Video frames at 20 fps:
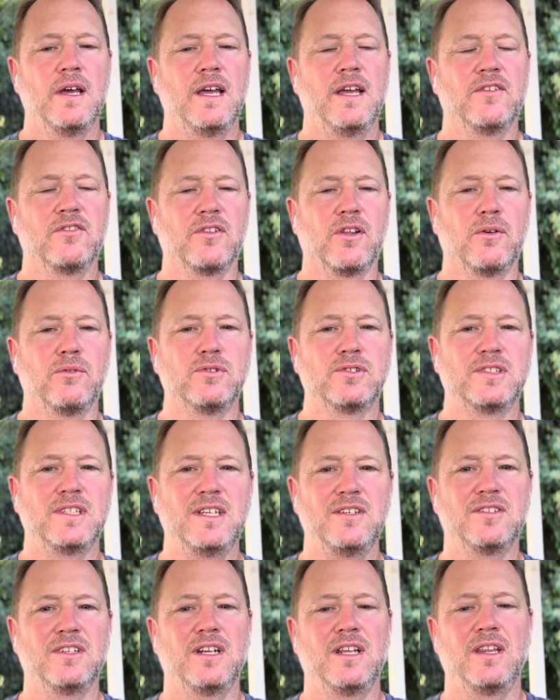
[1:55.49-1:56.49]
his lone
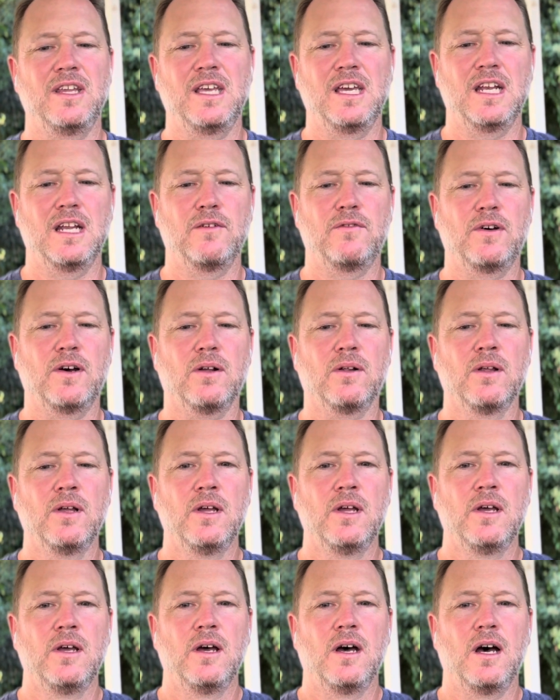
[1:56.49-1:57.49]
season in the
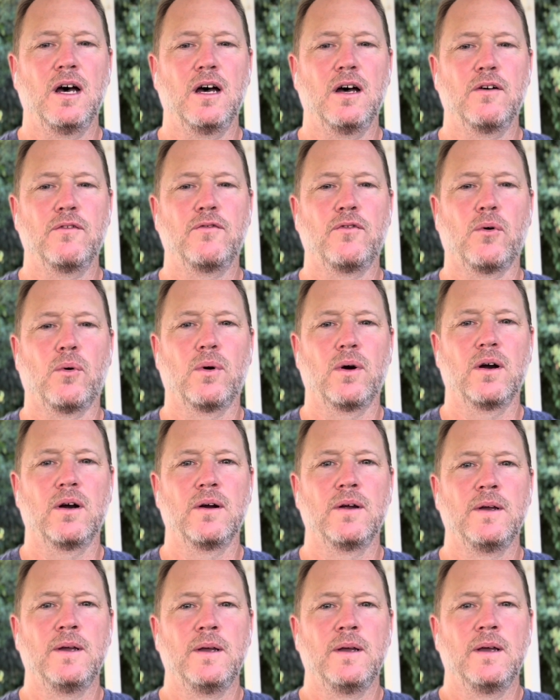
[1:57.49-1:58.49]
NFL
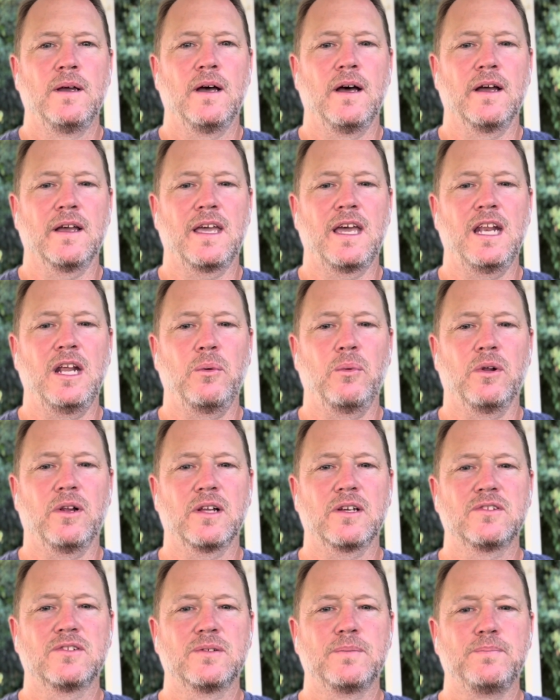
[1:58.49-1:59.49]
for Kenny
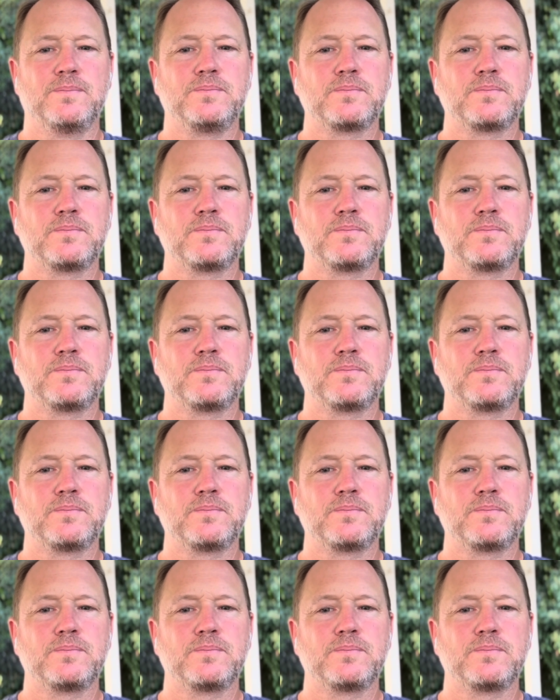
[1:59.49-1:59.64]
Willicks.